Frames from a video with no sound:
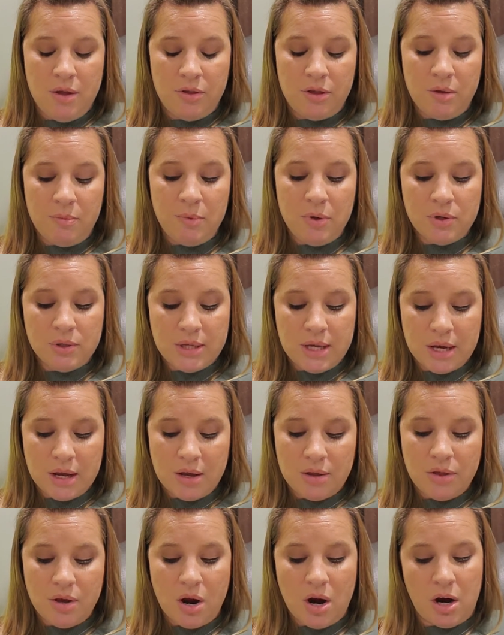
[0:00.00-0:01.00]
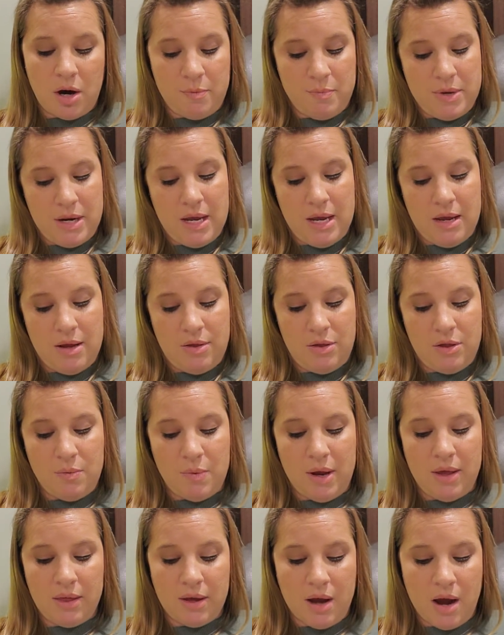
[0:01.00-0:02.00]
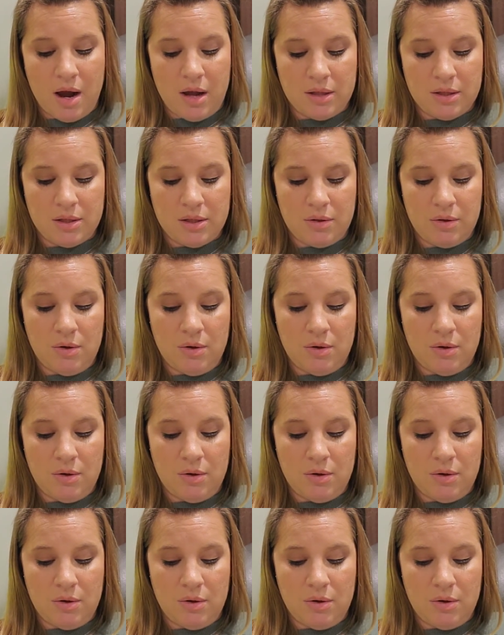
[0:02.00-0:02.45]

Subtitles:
The music, the harmony, the way the